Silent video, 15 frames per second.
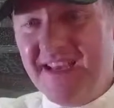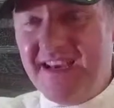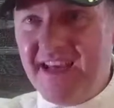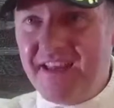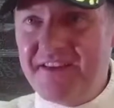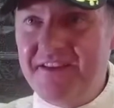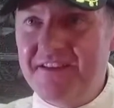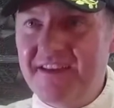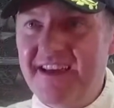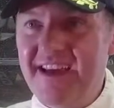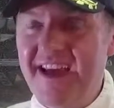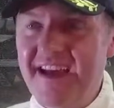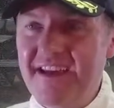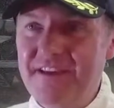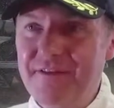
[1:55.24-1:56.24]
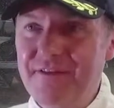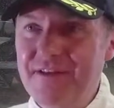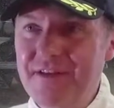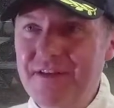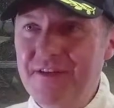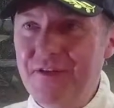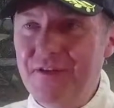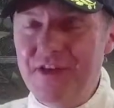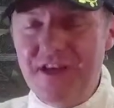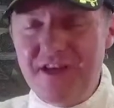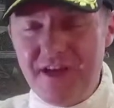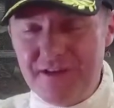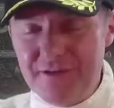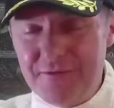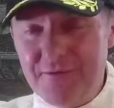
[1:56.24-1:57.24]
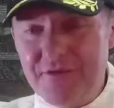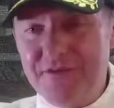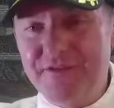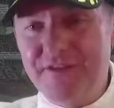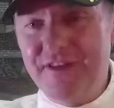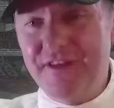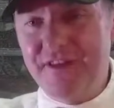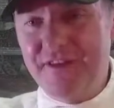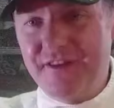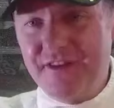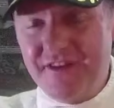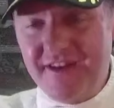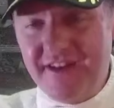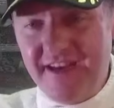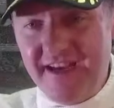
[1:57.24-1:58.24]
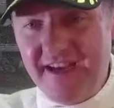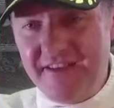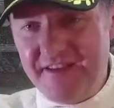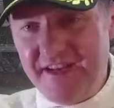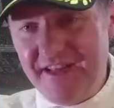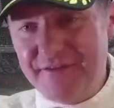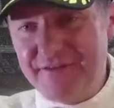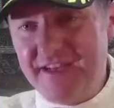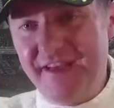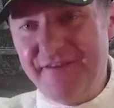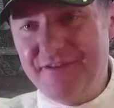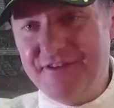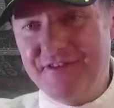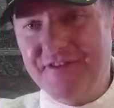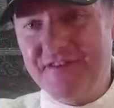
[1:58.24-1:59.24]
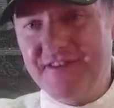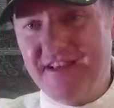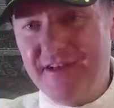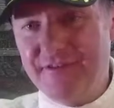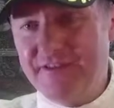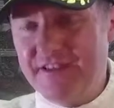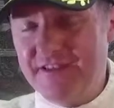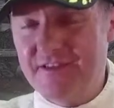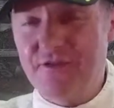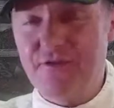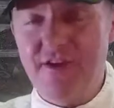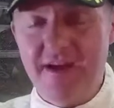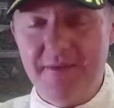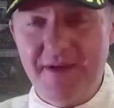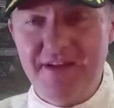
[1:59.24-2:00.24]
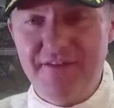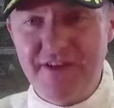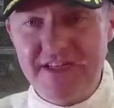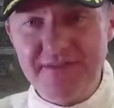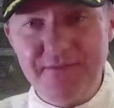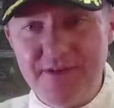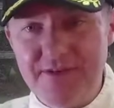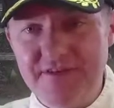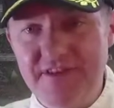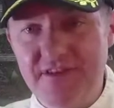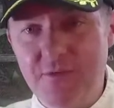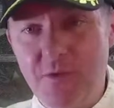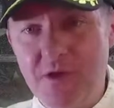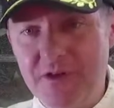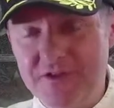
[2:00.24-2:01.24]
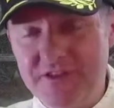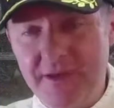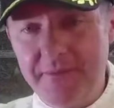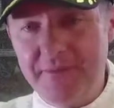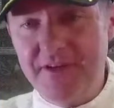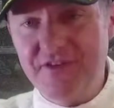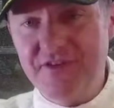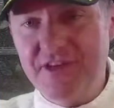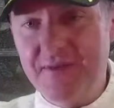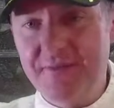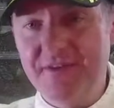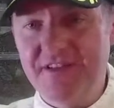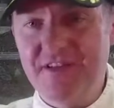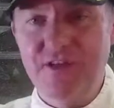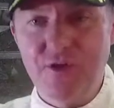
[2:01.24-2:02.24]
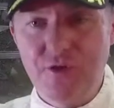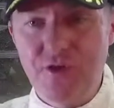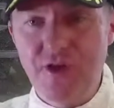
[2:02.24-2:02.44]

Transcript: I think uh, you you know you can't look much further than uh, than Elfyn Evans. Elfyn has a great amount of experience in the World Championship. He's a young